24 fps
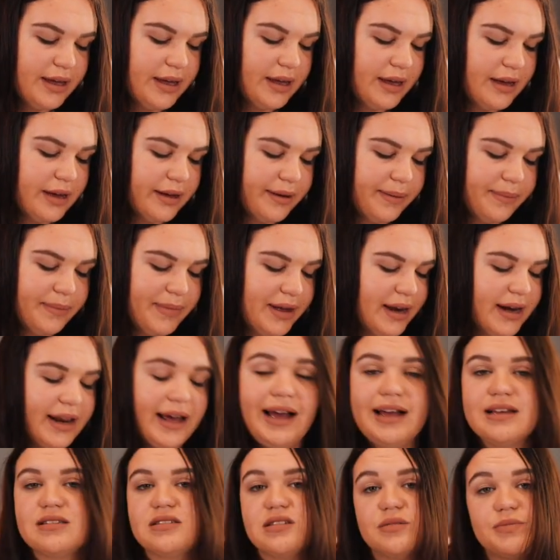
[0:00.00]
it
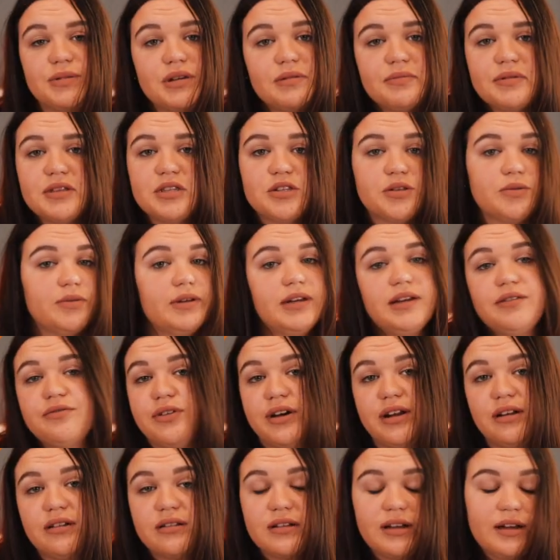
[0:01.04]
has to be between
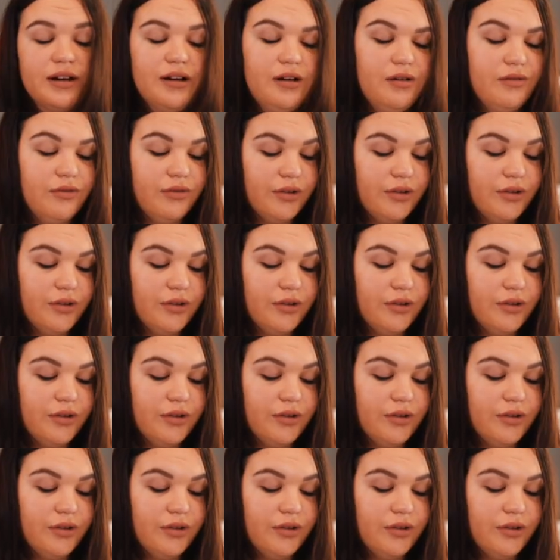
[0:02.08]
Final Cut and